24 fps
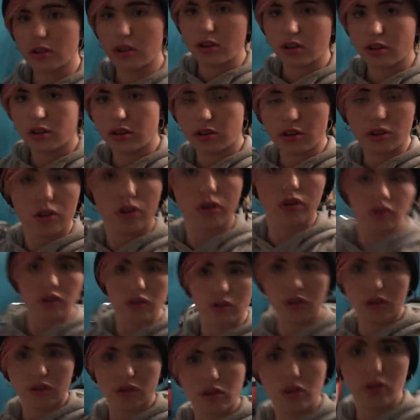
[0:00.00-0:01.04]
because
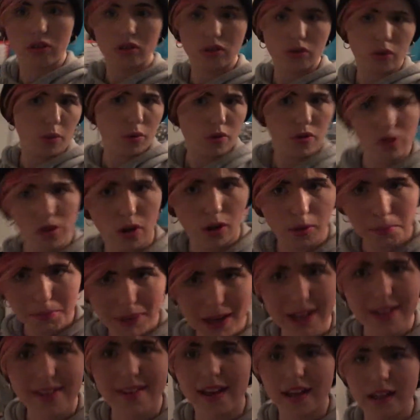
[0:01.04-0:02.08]
there was none
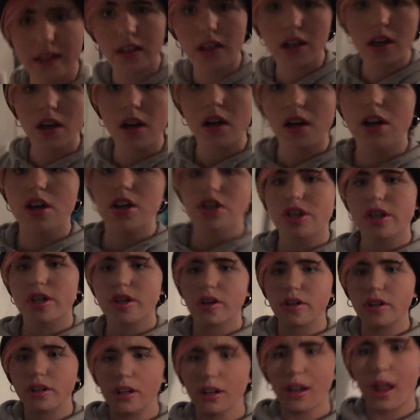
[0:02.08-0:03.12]
missing. She
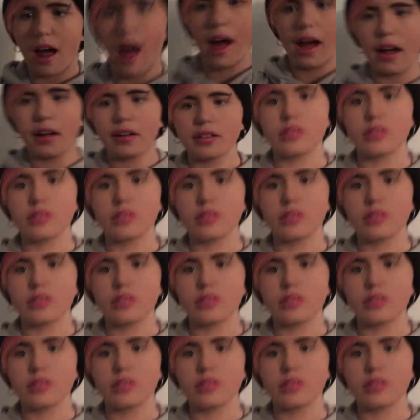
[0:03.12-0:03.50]
couldn't have like